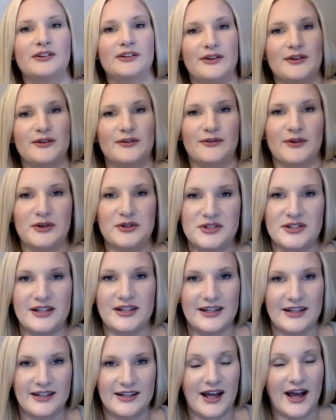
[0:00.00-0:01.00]

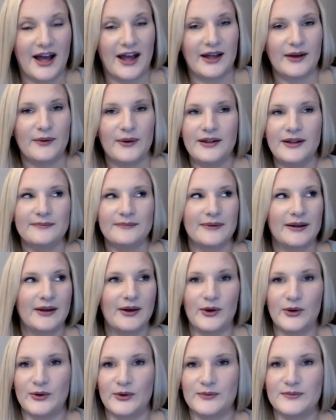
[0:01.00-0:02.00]
university in Iowa, my
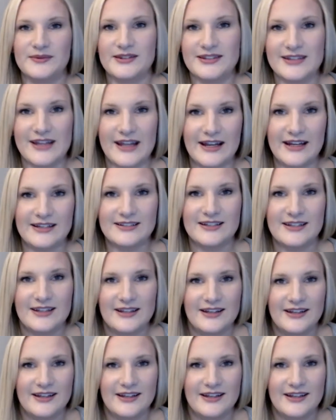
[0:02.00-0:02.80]
home state.